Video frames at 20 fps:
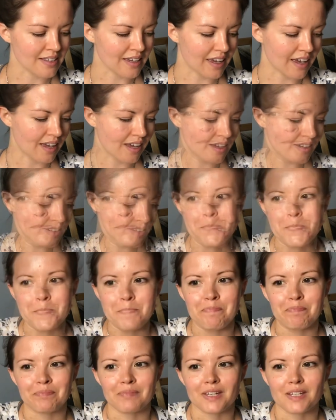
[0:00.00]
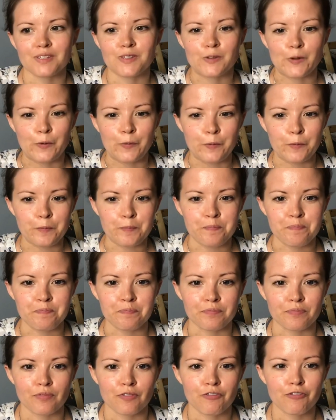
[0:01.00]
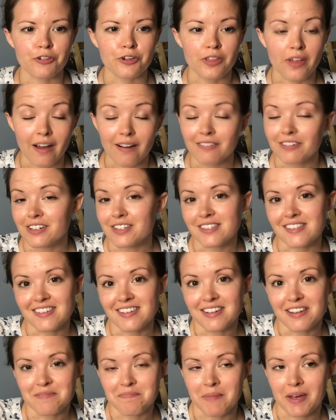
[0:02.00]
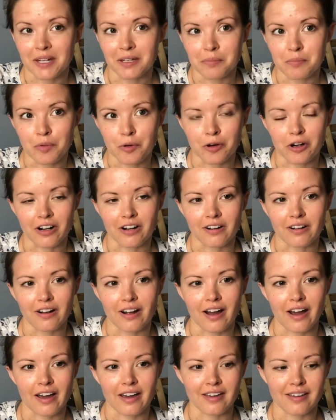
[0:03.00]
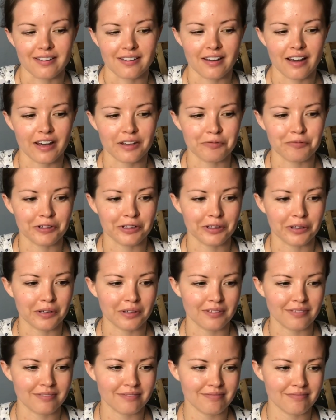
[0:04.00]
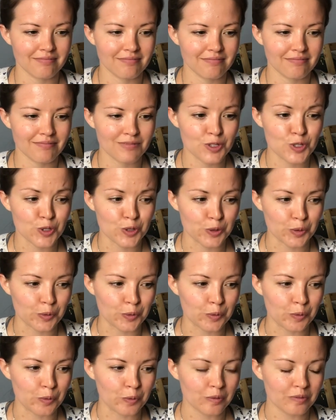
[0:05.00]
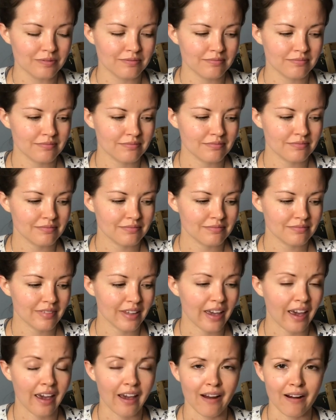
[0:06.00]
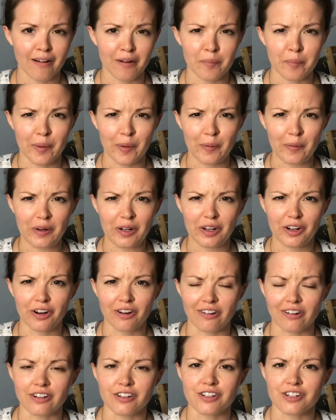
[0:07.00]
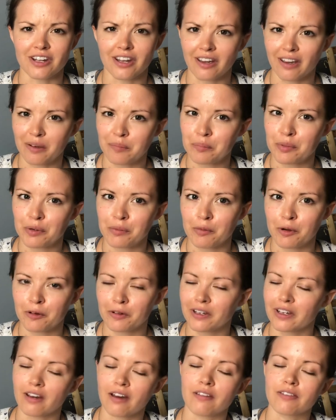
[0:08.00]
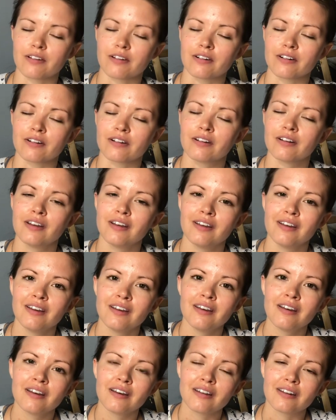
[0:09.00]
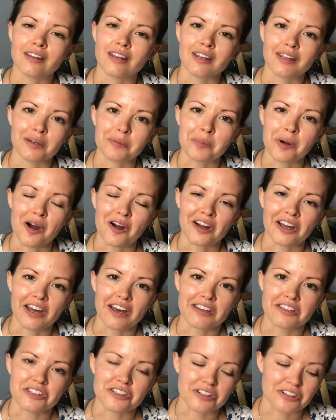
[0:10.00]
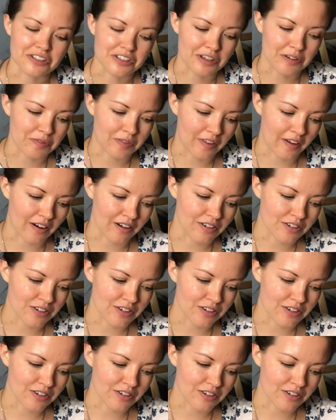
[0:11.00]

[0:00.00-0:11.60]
And so for that reason and many more, I really do care about encouraging and promoting other knitting podcasters out there.